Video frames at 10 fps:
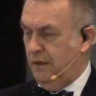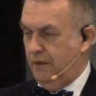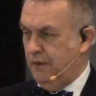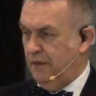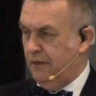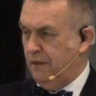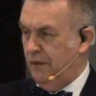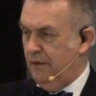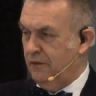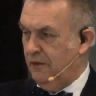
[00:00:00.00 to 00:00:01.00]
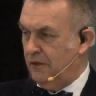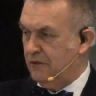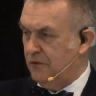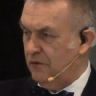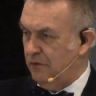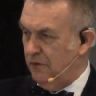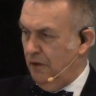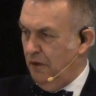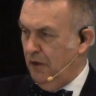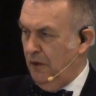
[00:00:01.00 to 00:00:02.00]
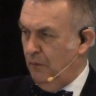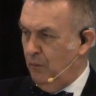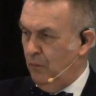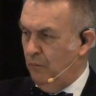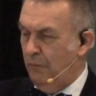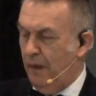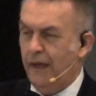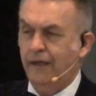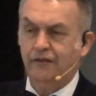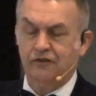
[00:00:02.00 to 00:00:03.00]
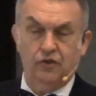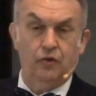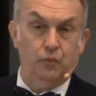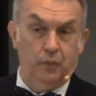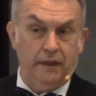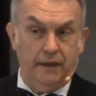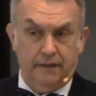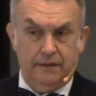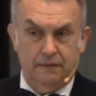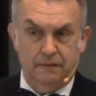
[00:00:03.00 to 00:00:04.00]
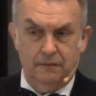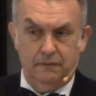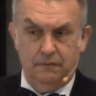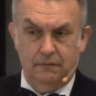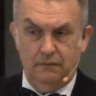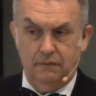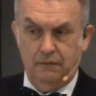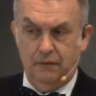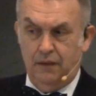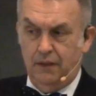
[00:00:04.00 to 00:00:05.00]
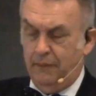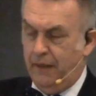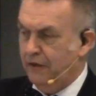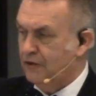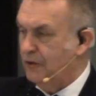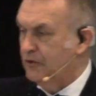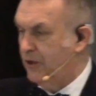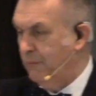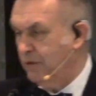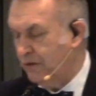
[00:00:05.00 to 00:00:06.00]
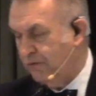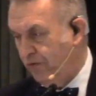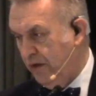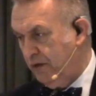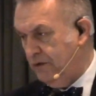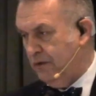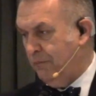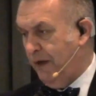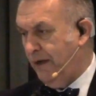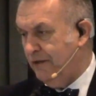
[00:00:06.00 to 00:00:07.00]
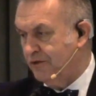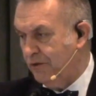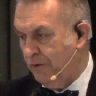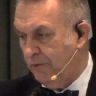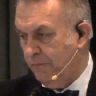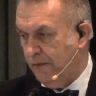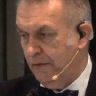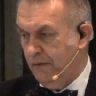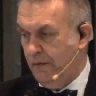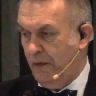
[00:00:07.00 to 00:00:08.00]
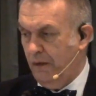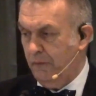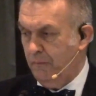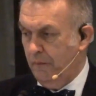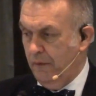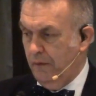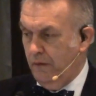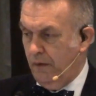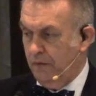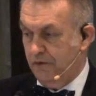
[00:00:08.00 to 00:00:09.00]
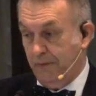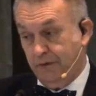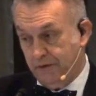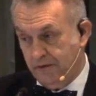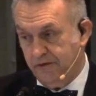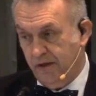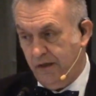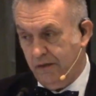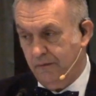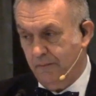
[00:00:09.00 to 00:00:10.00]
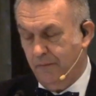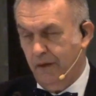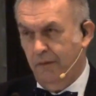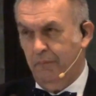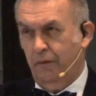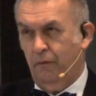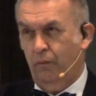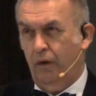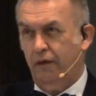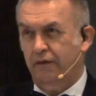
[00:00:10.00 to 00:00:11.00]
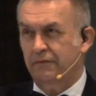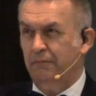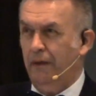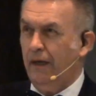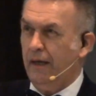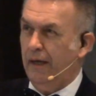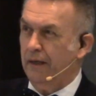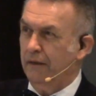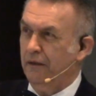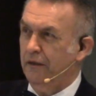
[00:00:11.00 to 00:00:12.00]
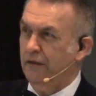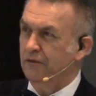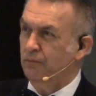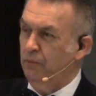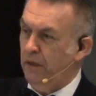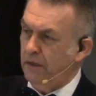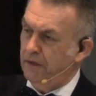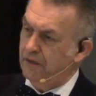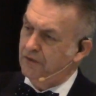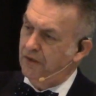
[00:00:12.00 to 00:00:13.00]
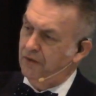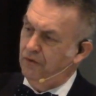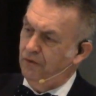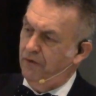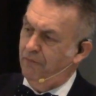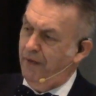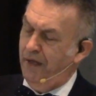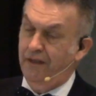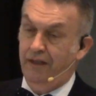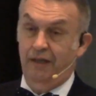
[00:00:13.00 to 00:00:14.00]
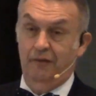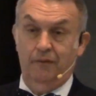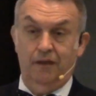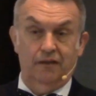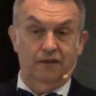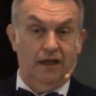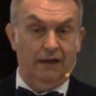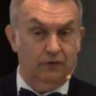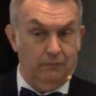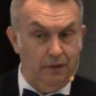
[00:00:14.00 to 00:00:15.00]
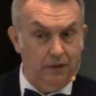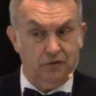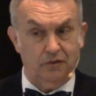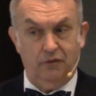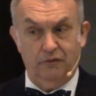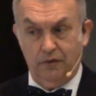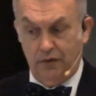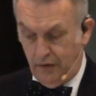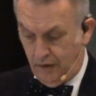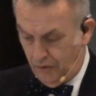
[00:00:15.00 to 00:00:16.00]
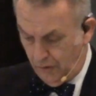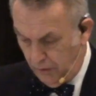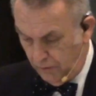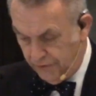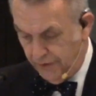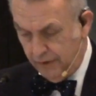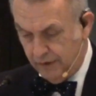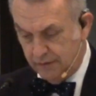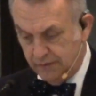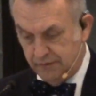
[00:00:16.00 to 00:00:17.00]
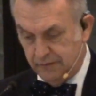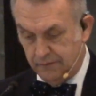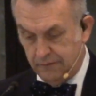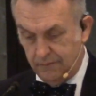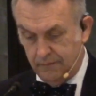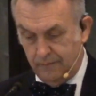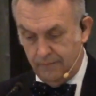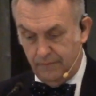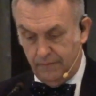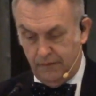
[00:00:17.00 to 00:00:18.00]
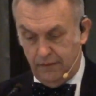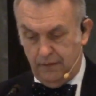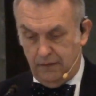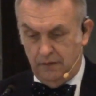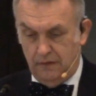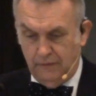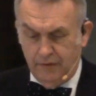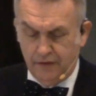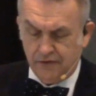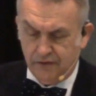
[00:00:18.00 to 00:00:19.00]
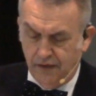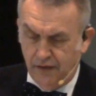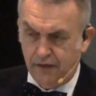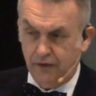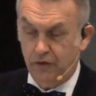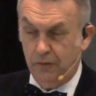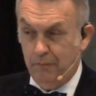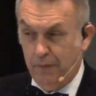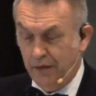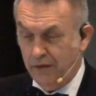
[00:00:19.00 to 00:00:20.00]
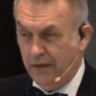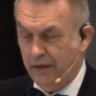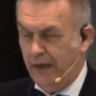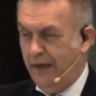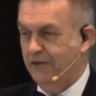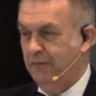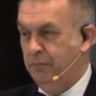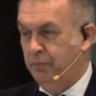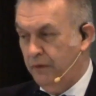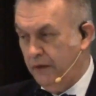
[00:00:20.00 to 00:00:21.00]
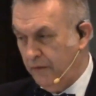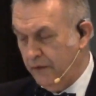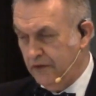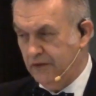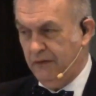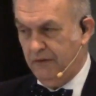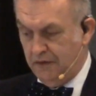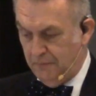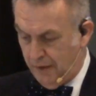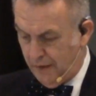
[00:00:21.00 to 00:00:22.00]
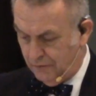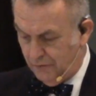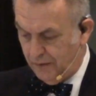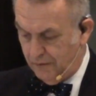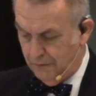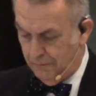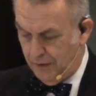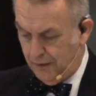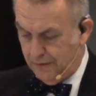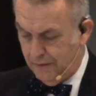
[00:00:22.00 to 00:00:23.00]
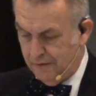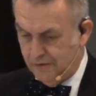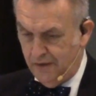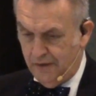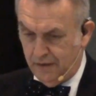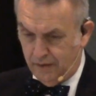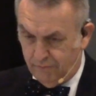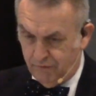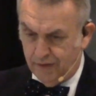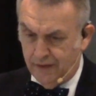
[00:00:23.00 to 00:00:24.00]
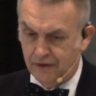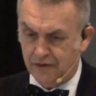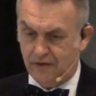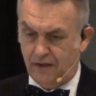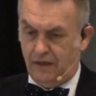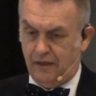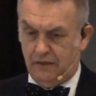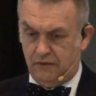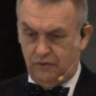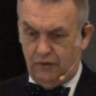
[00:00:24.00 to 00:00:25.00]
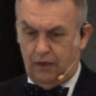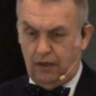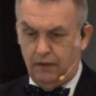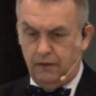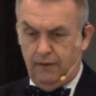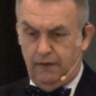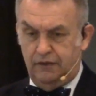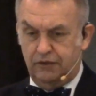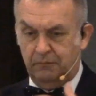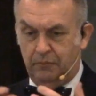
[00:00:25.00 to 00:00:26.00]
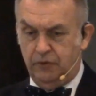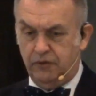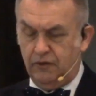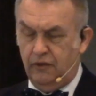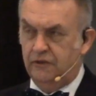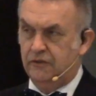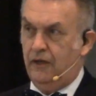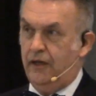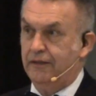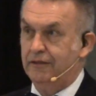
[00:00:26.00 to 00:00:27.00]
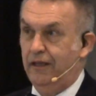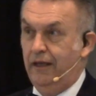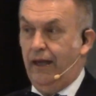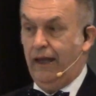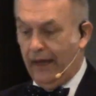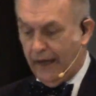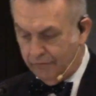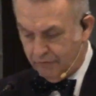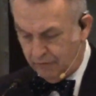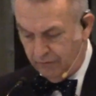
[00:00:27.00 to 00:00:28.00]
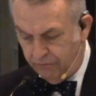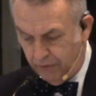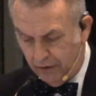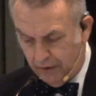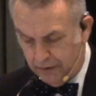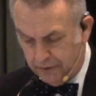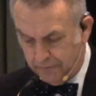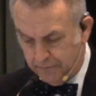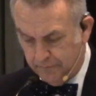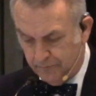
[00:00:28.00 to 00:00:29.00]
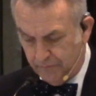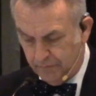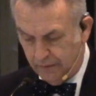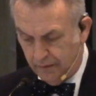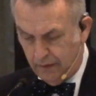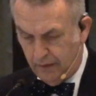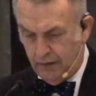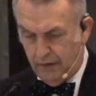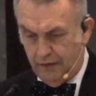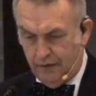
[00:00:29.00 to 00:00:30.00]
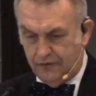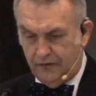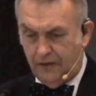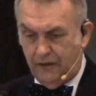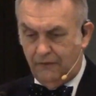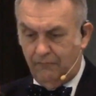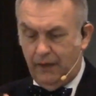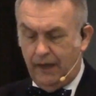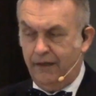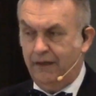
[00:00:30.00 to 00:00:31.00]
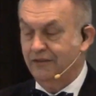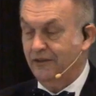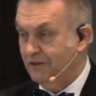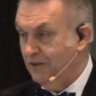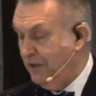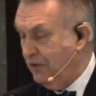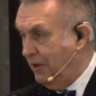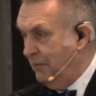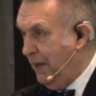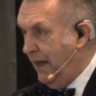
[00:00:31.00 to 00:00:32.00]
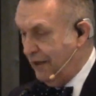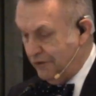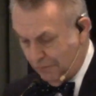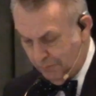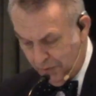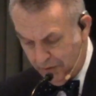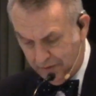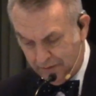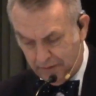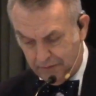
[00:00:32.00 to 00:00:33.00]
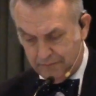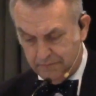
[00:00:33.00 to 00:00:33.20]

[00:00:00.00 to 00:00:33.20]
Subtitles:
He thinks, man is so weak. Man is so subject to failure. Man is so subject to sin. But what is man in his weakness that you have made him to have dominion over all things? David is seeing dominion as a privilege given to man, granted to man. He's living, he is singing his song, he's composing these thoughts after the fall. He is thinking of man as a sinner and man as a mortal,